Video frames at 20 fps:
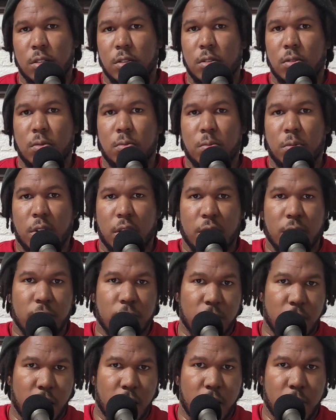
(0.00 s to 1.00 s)
Do you plant
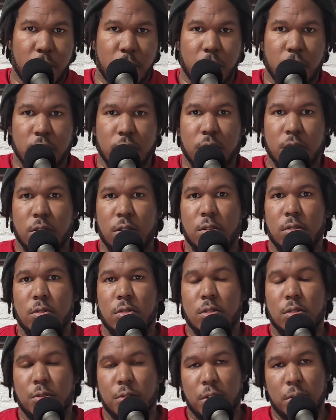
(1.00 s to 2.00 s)
flowers? Do you
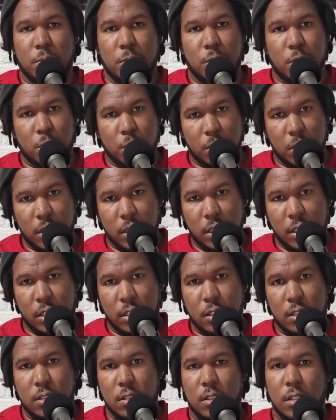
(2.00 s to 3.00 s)
trim
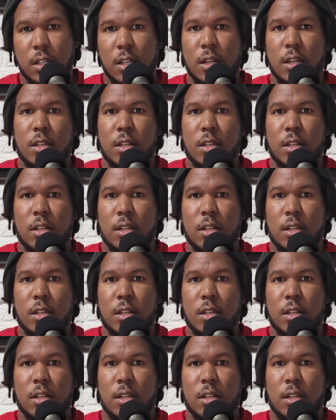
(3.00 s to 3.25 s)
trees?